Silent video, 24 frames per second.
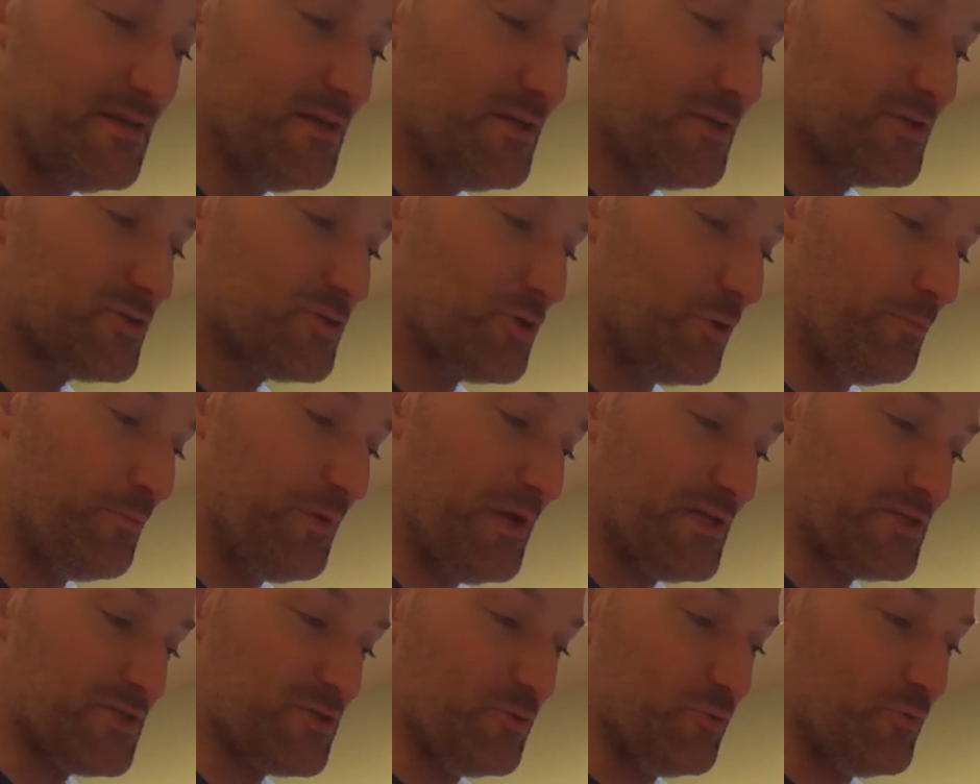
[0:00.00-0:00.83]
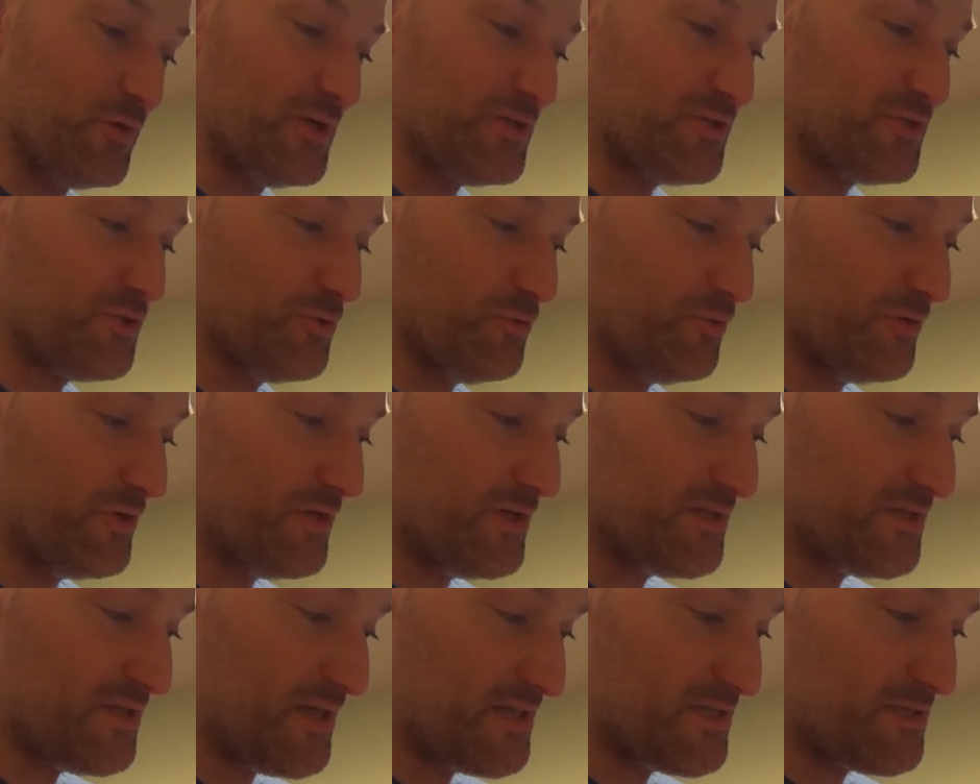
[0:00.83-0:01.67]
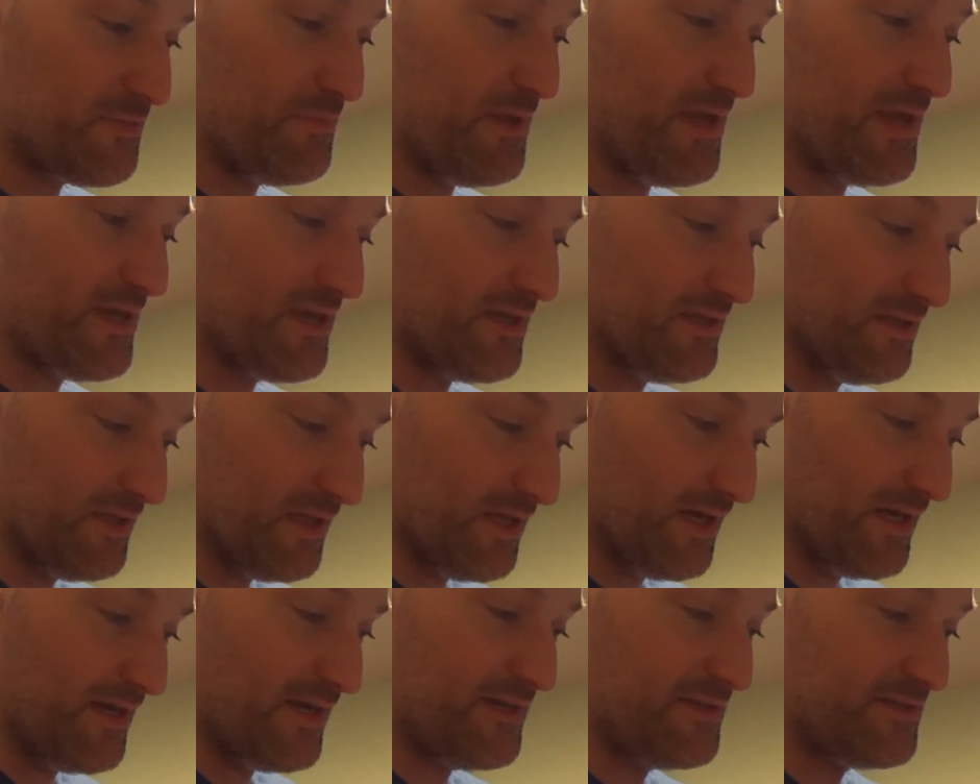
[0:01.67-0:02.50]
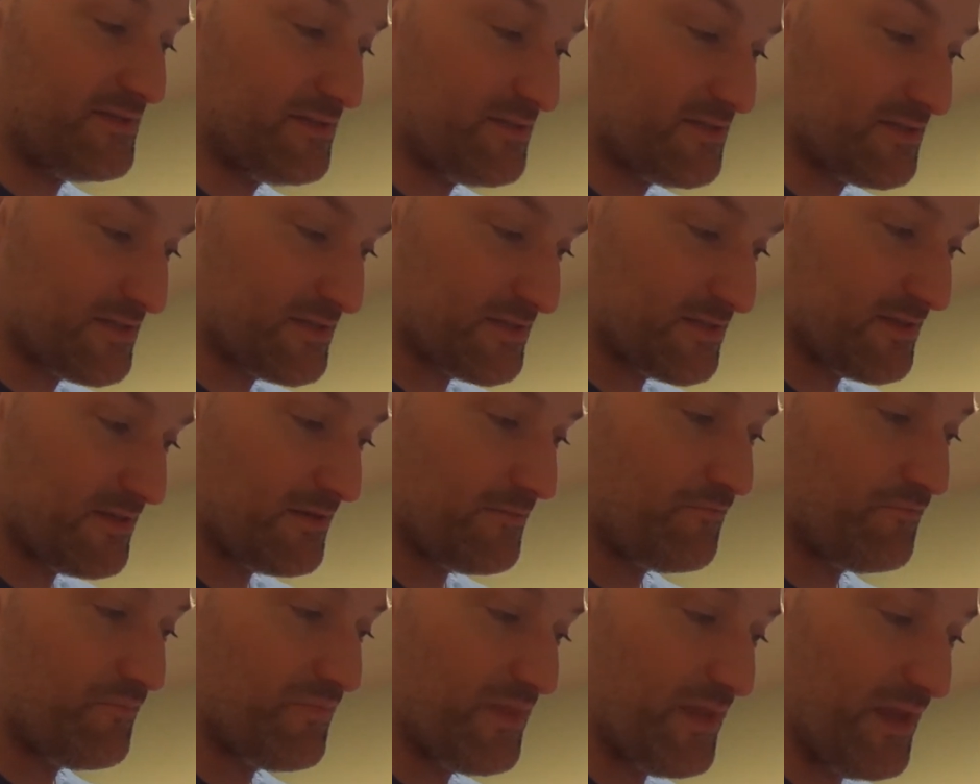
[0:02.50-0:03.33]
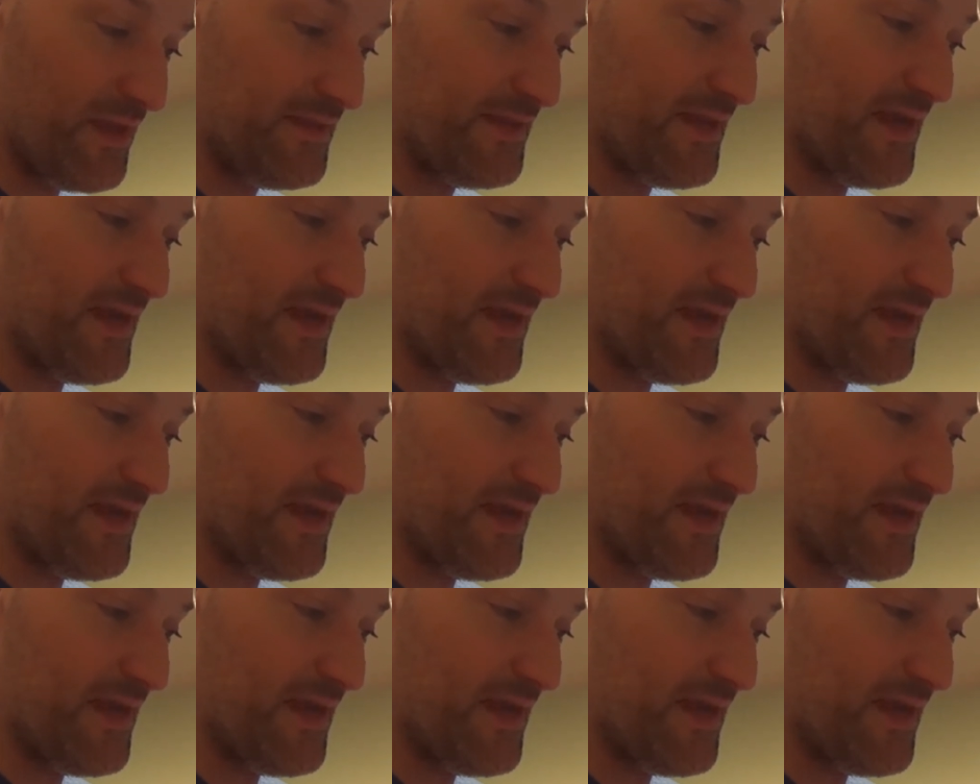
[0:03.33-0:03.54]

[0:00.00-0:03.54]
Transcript: So basically what it's doing is it's making lines, and